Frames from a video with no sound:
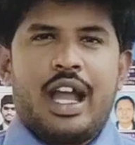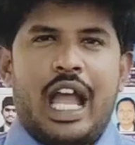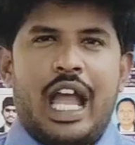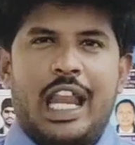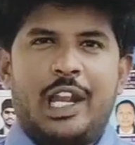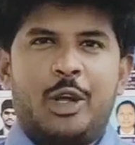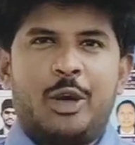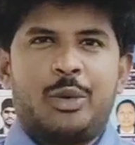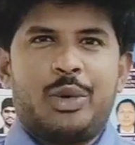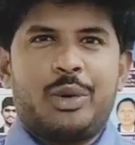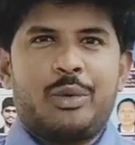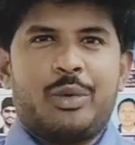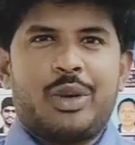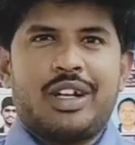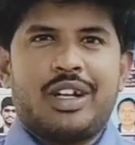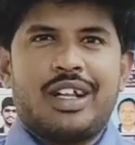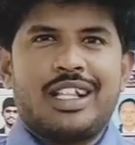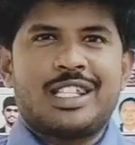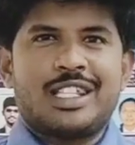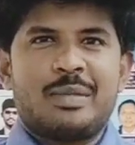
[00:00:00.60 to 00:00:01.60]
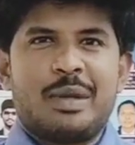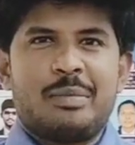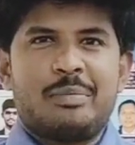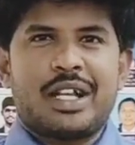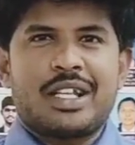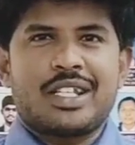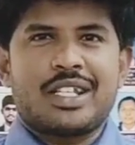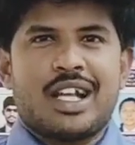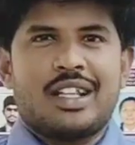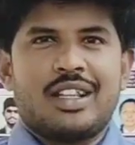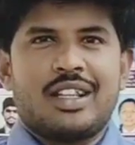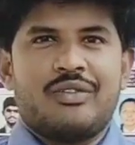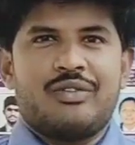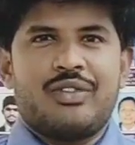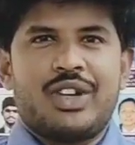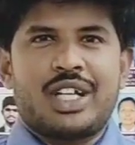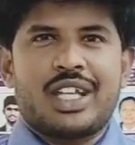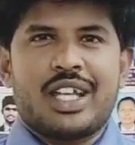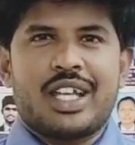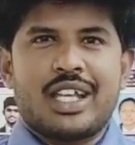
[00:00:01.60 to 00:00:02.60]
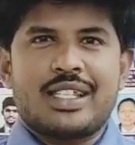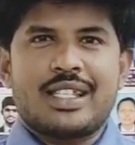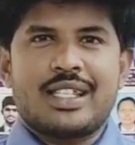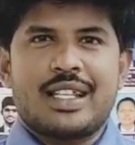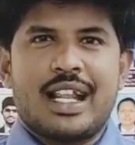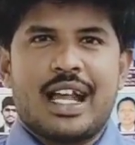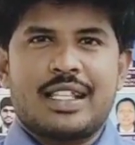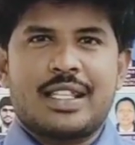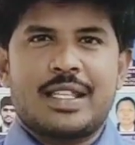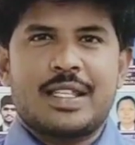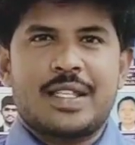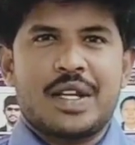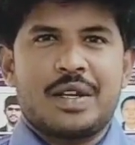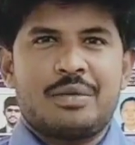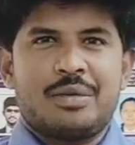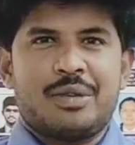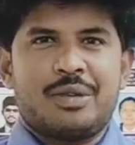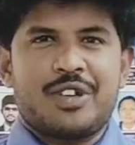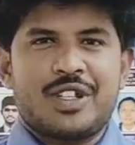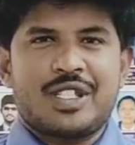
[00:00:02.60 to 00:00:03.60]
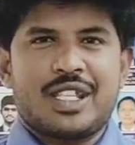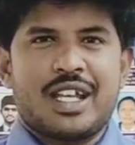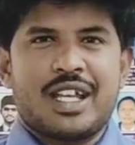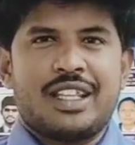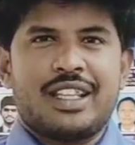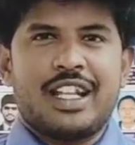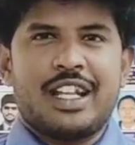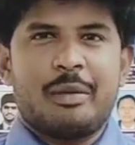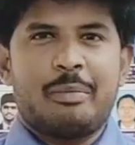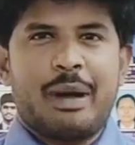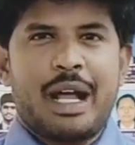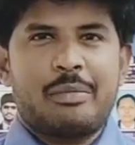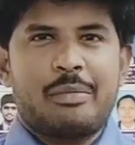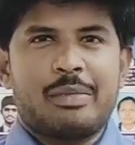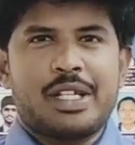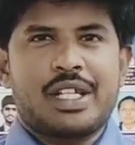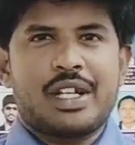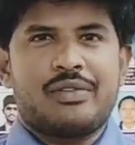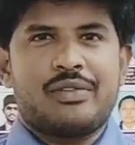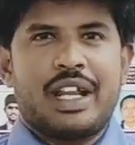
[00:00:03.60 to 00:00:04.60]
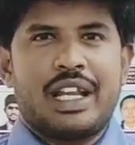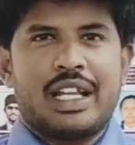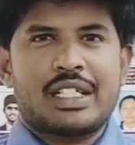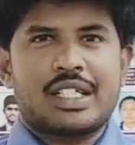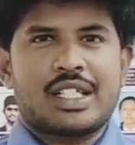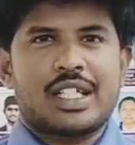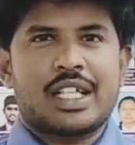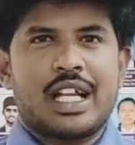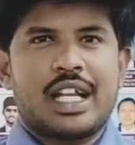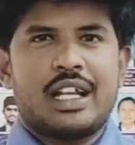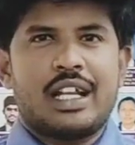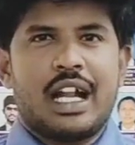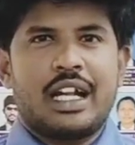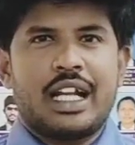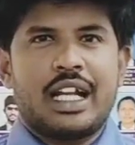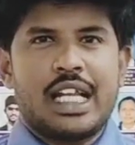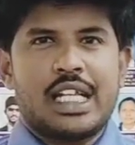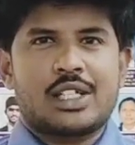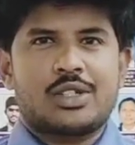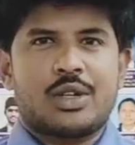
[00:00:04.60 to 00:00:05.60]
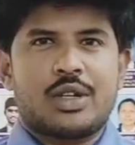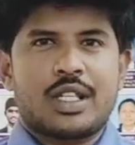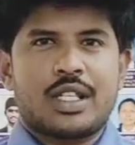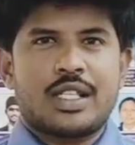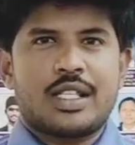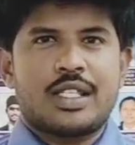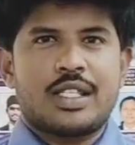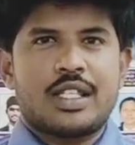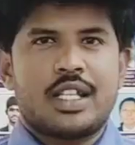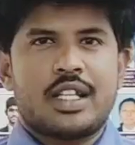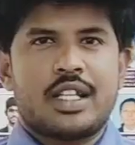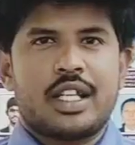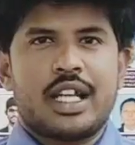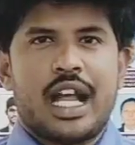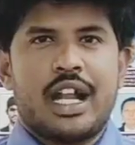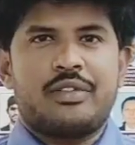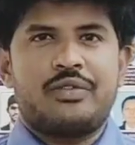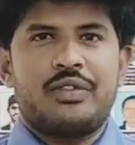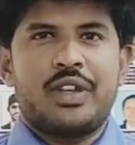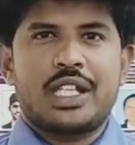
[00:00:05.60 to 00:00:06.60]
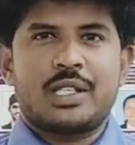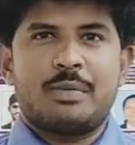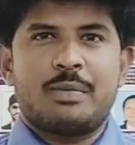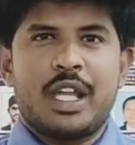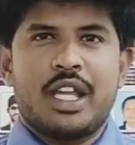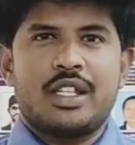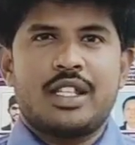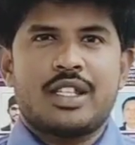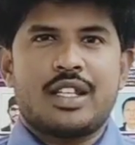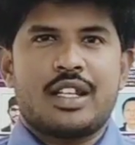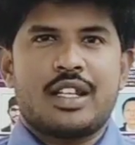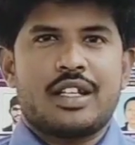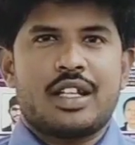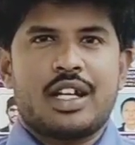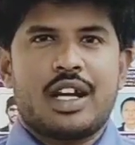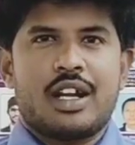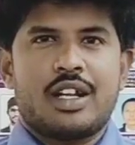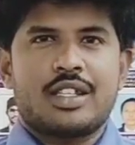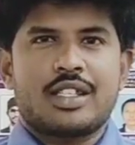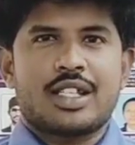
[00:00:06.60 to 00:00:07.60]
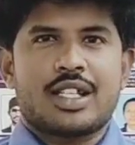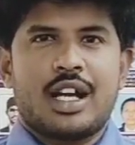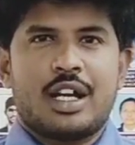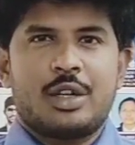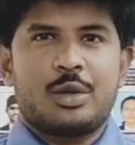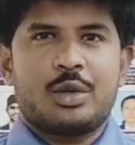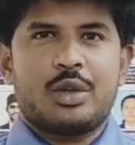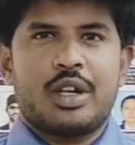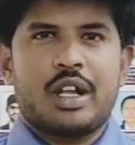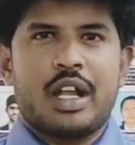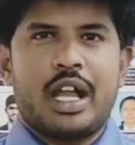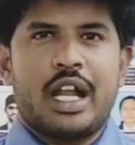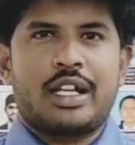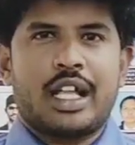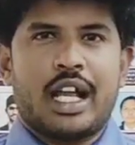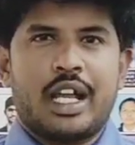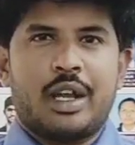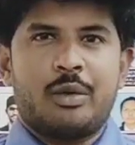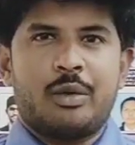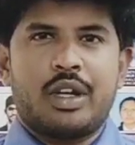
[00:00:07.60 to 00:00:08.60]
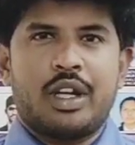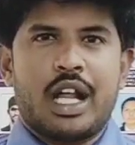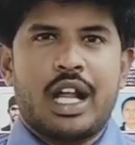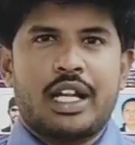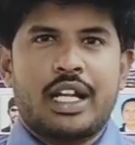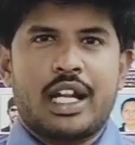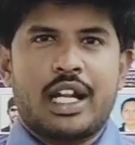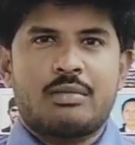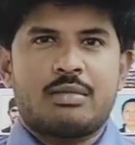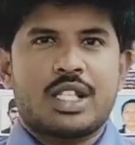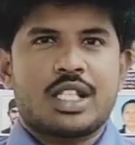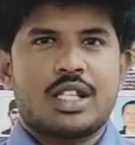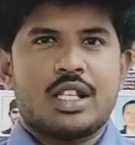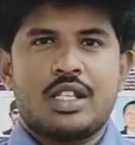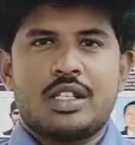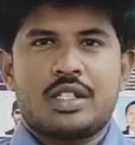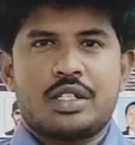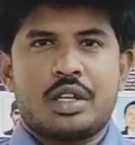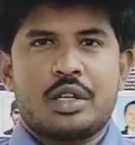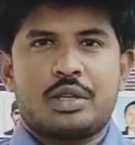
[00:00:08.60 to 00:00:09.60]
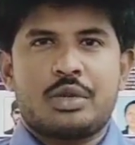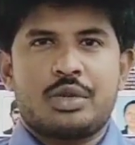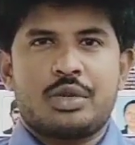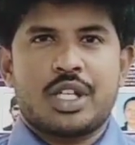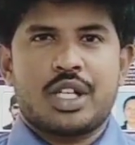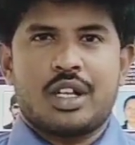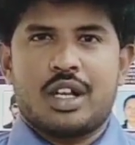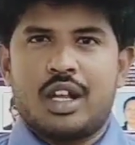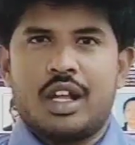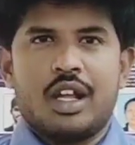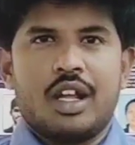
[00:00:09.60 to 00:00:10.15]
Hello everyone, it's me Prashant, working as an assistant professor in the Department of Electrical and Electronics Engineering at VSB Engineering College Karur, a Tier 1 autonomous institution.